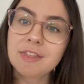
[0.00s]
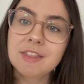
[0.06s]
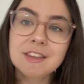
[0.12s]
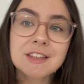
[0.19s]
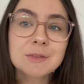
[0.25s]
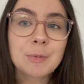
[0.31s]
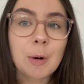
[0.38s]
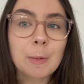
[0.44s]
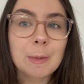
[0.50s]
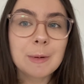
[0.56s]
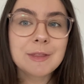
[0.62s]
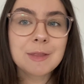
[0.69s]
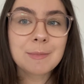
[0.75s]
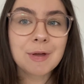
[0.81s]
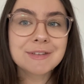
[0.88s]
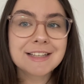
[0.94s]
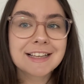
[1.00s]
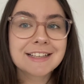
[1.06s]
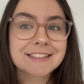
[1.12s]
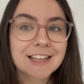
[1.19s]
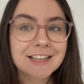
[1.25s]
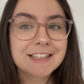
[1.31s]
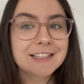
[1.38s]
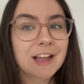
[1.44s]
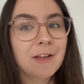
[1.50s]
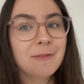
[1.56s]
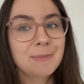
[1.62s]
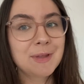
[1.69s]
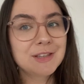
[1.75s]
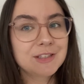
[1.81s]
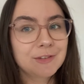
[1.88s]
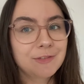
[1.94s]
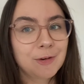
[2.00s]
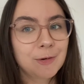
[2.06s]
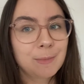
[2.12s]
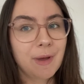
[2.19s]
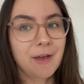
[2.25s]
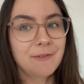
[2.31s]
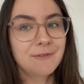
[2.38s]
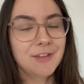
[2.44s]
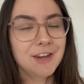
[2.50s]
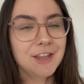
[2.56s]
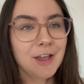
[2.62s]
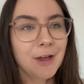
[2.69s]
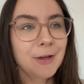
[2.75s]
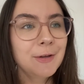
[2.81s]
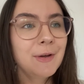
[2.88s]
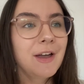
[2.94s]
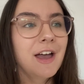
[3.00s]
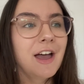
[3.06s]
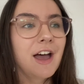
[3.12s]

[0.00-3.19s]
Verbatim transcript: This is probably the most excited I've been to film a video